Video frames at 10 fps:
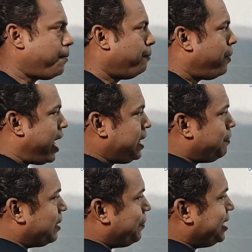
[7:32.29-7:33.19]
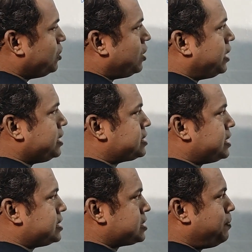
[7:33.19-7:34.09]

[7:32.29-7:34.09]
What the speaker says: by perpendicular distance